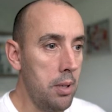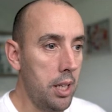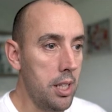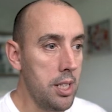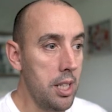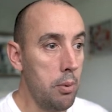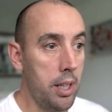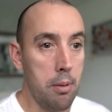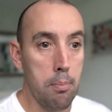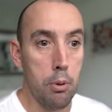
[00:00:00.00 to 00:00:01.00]
and you can see we
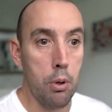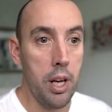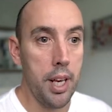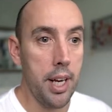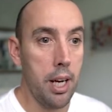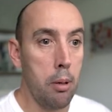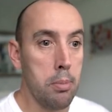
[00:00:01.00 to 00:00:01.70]
can brighten that up